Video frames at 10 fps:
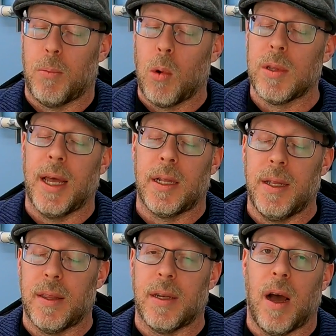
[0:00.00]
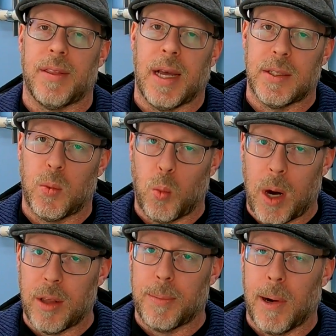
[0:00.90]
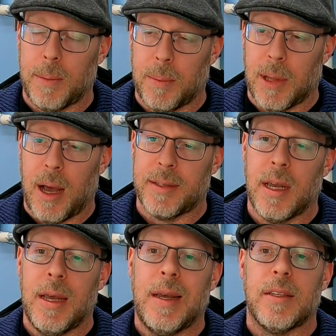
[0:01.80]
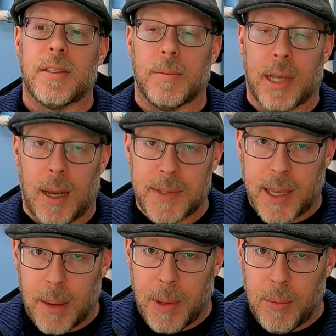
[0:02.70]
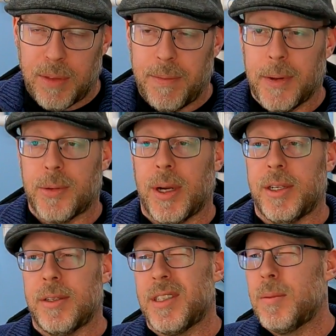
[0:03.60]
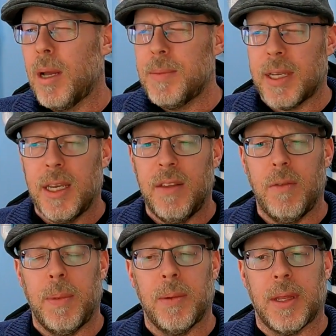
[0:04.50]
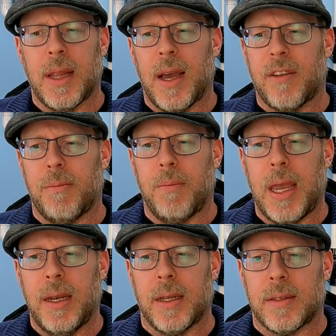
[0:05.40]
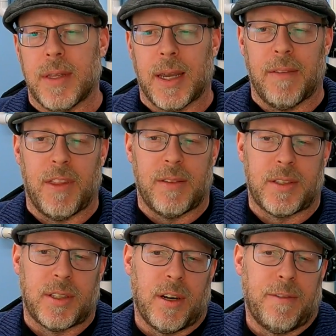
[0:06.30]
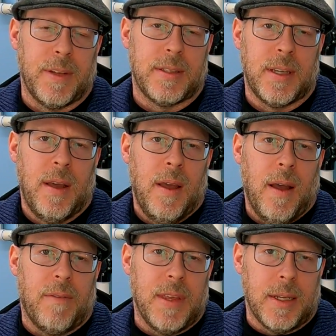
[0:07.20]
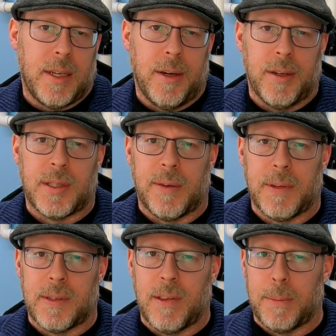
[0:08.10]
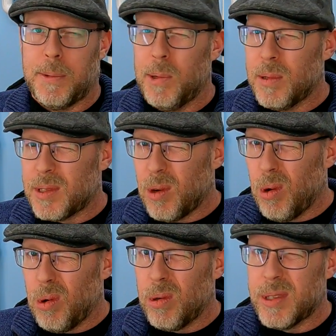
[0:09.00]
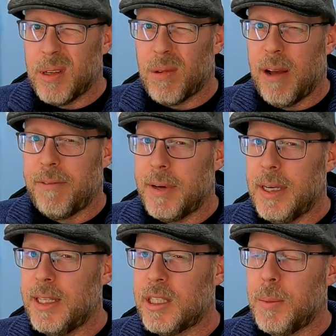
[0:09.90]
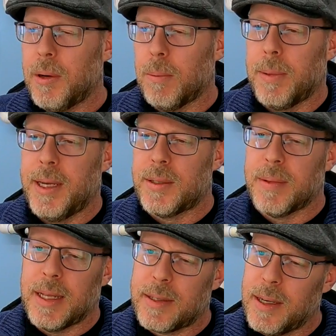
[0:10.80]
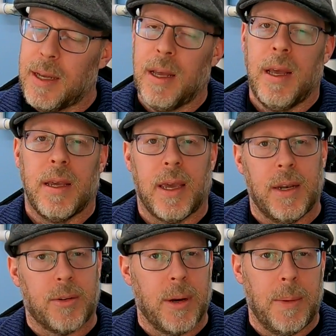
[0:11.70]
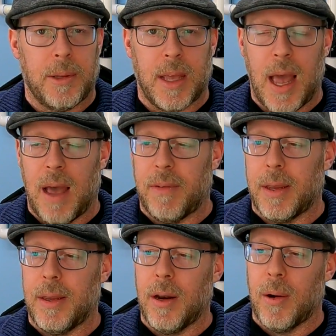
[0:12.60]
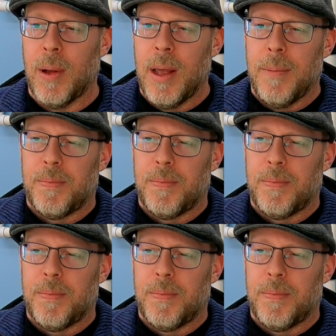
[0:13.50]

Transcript: more likely than not, that's where the problem lies. Sometimes it can be with filtration. Sometimes it can even be with a lack of maintenance. Like if the surface of the interior surface of the pool is old and rough and needs to be replaced, well, that's going to contribute to having, you know,